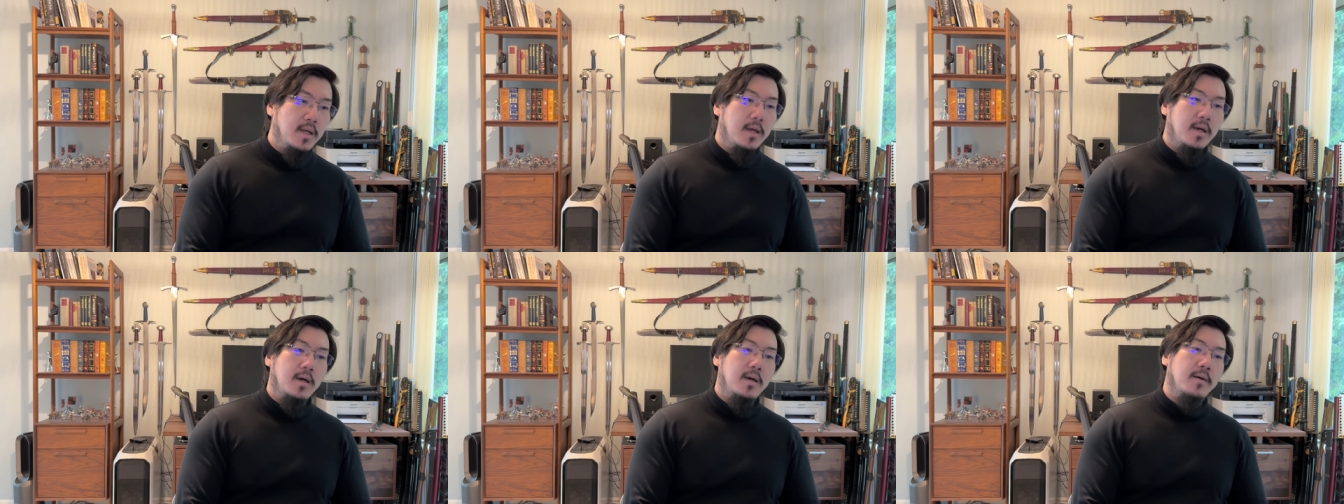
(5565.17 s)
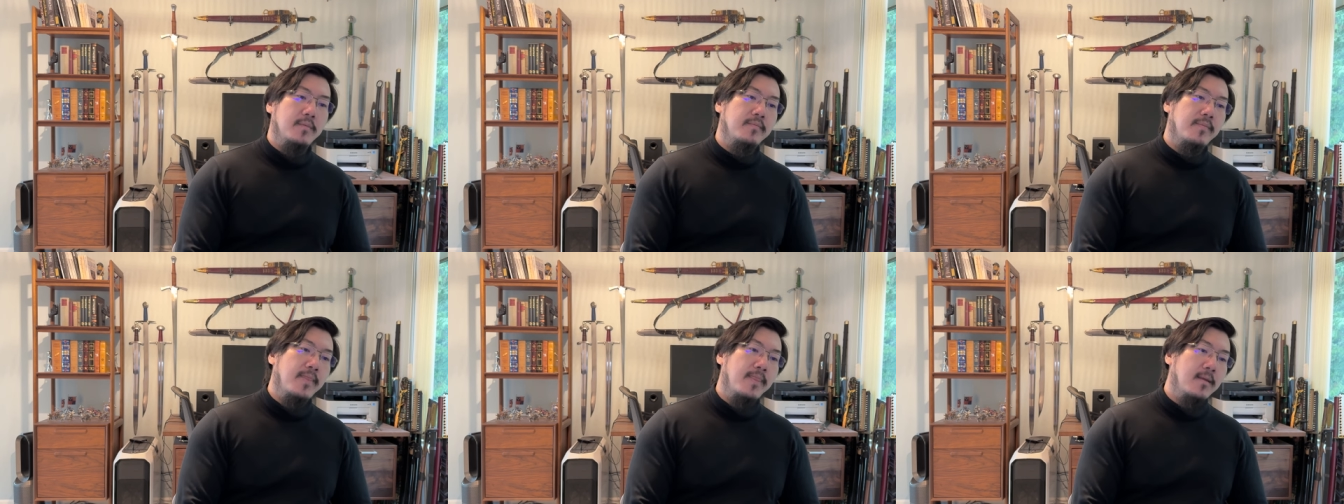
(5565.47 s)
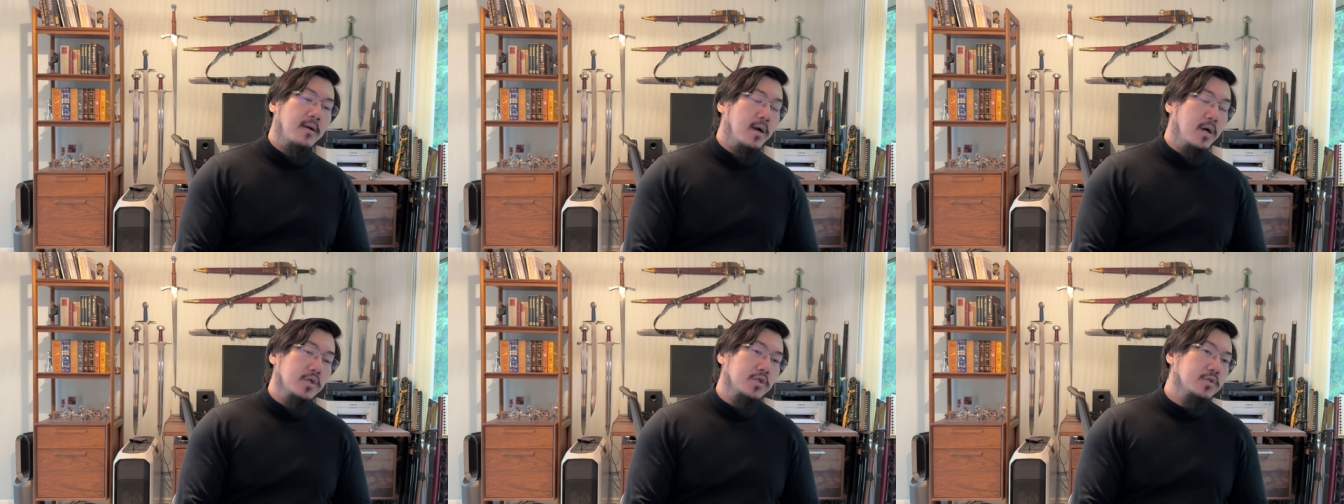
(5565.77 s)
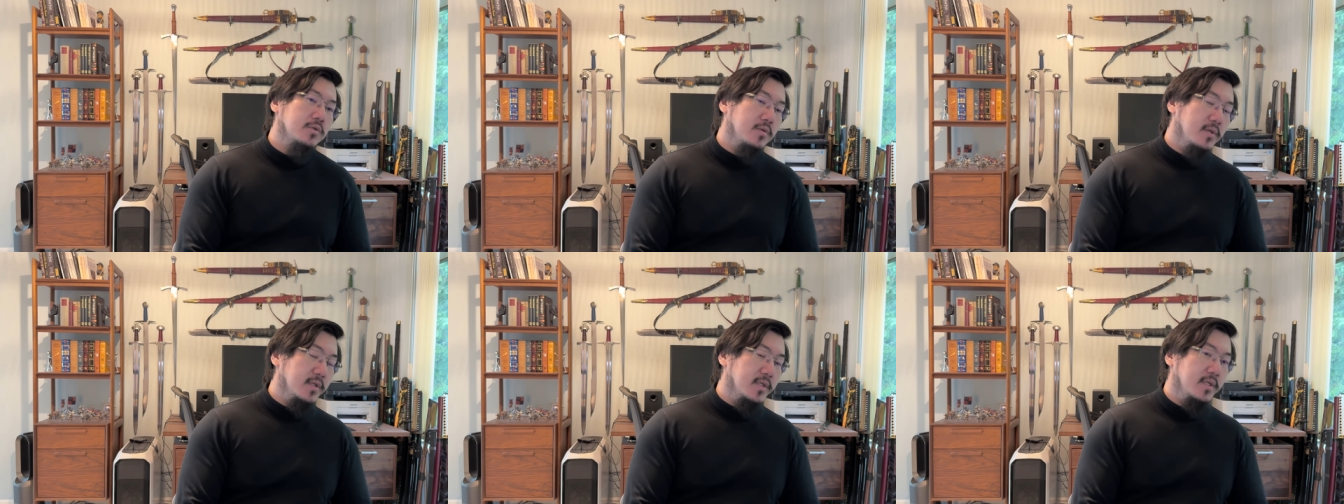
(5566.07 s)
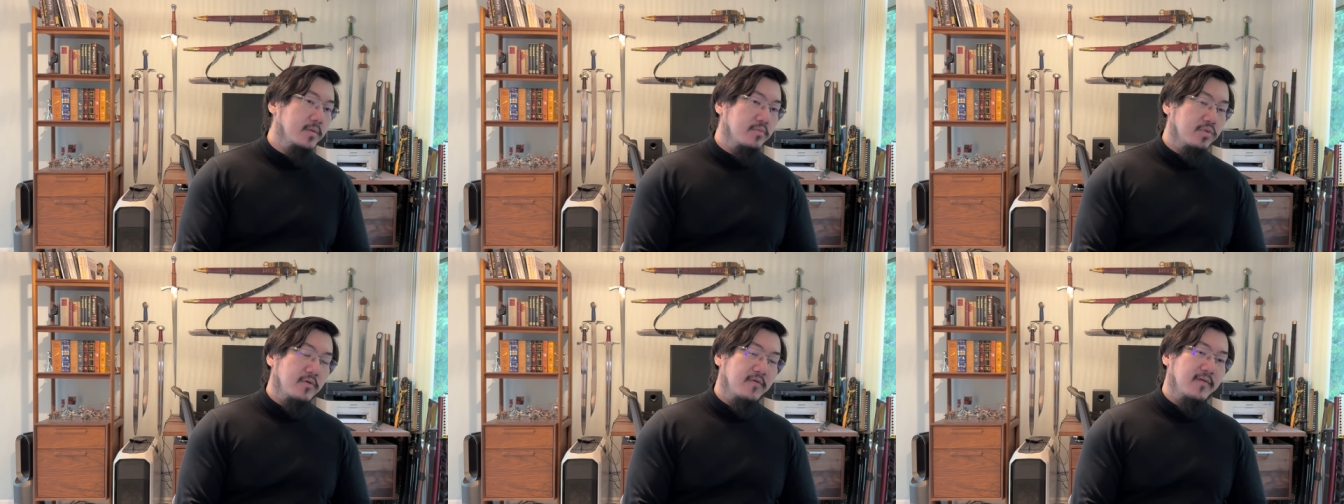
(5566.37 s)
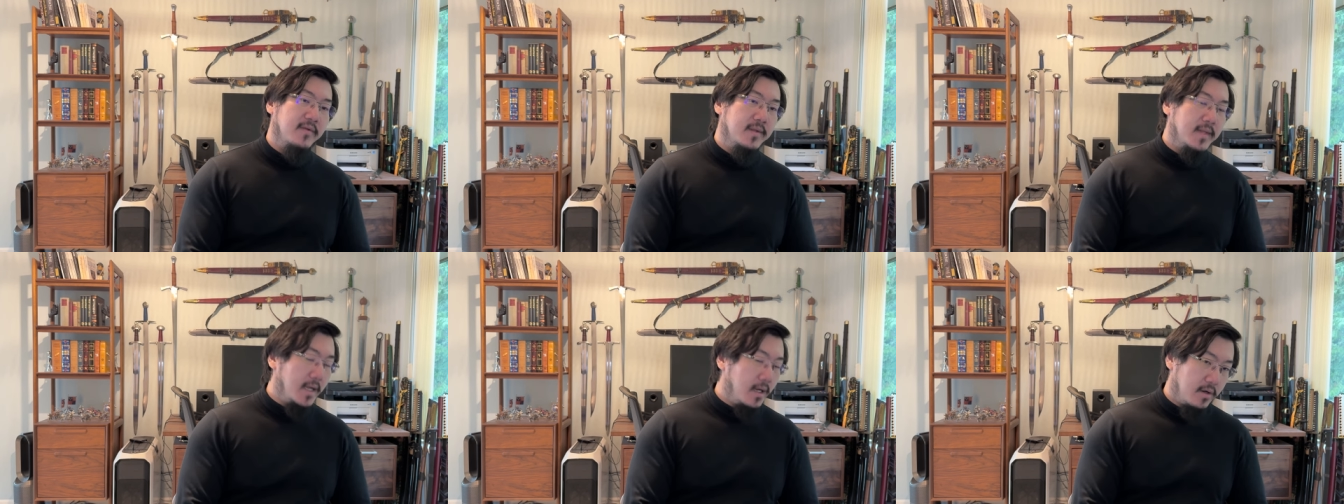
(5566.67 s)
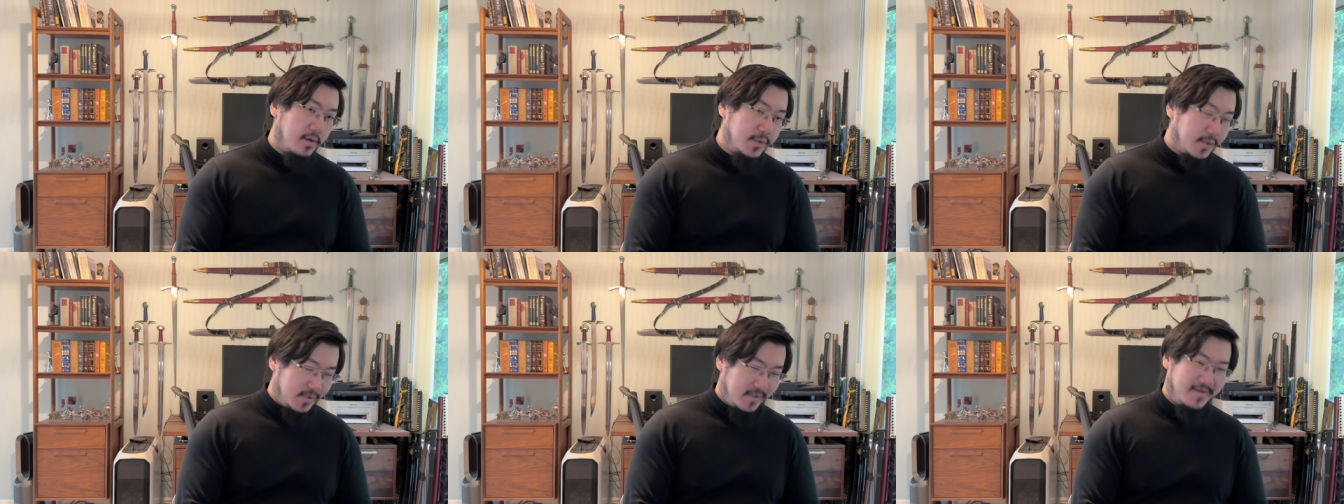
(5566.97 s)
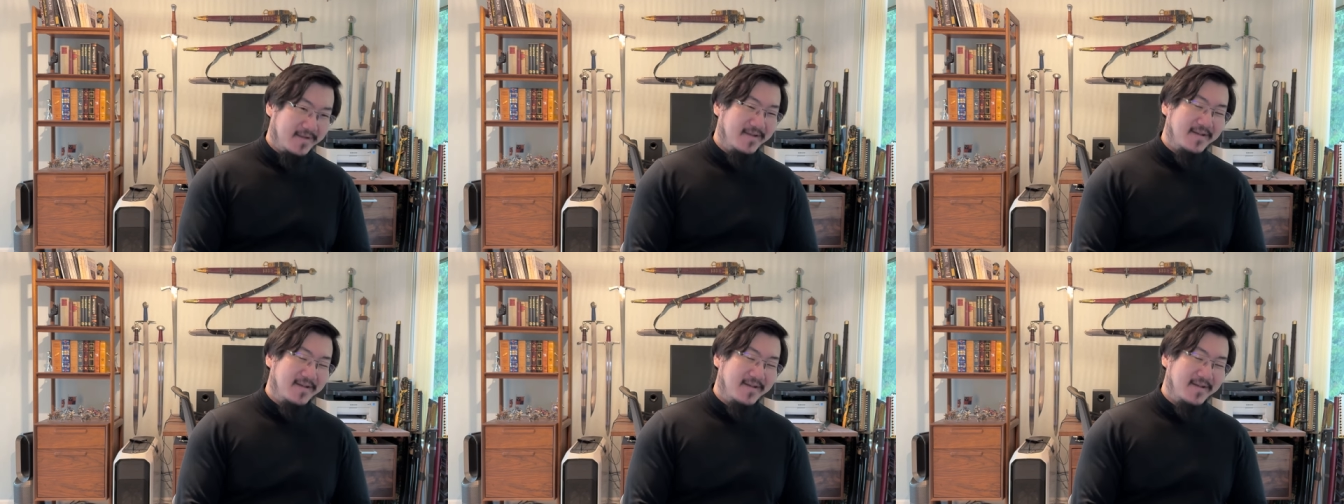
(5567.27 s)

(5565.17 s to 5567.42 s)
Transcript: um, Honshu is improving theirs,